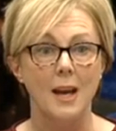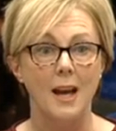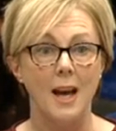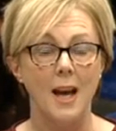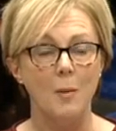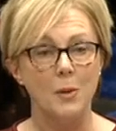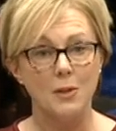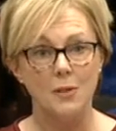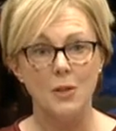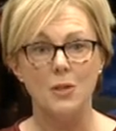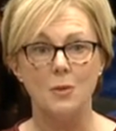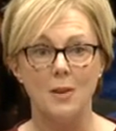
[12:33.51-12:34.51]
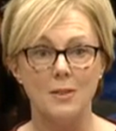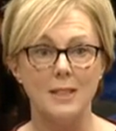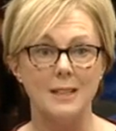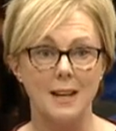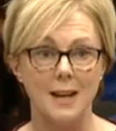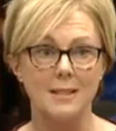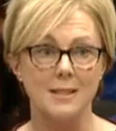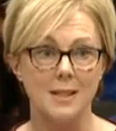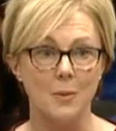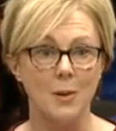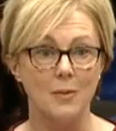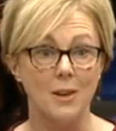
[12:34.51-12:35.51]
And with a view to obviously the lessons
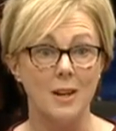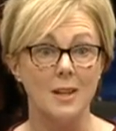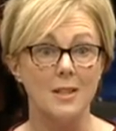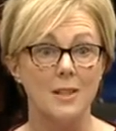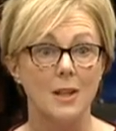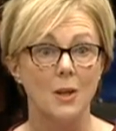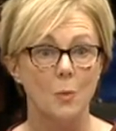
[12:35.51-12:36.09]
that we've learned,